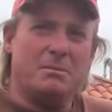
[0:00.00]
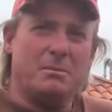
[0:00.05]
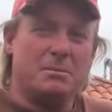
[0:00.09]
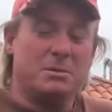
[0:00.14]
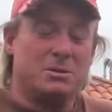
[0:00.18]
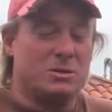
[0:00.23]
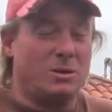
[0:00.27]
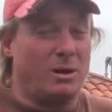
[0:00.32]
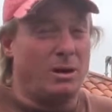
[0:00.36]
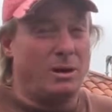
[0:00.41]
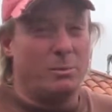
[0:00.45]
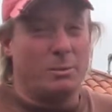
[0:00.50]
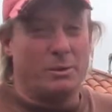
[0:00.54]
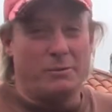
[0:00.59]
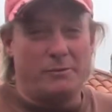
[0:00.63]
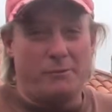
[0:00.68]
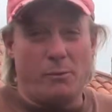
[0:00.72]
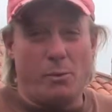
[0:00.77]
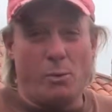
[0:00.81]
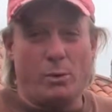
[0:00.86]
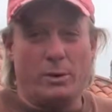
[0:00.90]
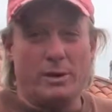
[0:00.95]
started with
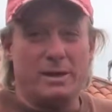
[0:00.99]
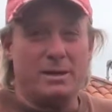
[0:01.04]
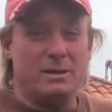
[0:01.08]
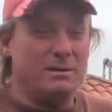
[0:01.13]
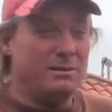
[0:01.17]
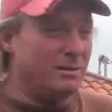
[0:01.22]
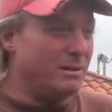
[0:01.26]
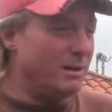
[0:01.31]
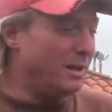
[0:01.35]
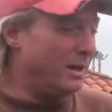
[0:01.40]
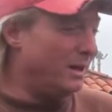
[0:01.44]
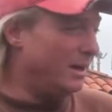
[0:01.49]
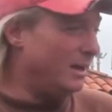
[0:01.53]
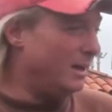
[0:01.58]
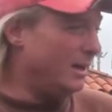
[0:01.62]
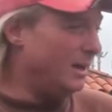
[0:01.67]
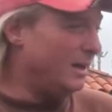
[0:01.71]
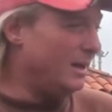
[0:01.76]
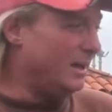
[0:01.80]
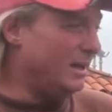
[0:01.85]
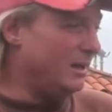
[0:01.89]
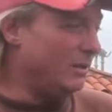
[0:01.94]
40
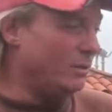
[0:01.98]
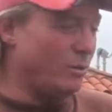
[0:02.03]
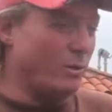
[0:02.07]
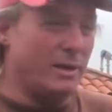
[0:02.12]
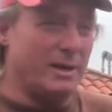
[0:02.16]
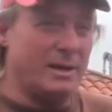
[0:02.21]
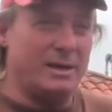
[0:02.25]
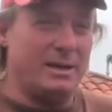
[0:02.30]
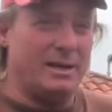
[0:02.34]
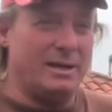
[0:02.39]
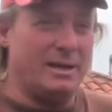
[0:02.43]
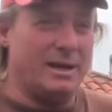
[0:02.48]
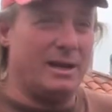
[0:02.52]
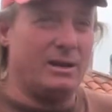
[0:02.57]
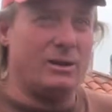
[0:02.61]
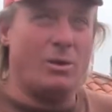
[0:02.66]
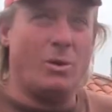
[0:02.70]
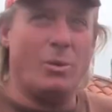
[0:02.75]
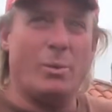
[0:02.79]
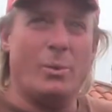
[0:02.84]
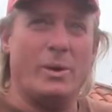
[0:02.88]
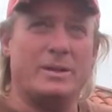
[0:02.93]
grit and
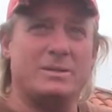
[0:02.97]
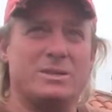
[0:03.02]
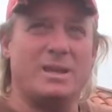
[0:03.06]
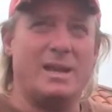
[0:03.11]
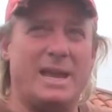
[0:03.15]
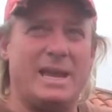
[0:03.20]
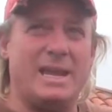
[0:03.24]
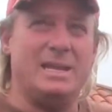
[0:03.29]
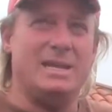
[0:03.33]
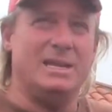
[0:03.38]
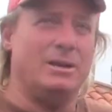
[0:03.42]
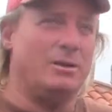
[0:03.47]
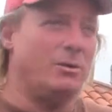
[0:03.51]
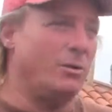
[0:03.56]
then went to 80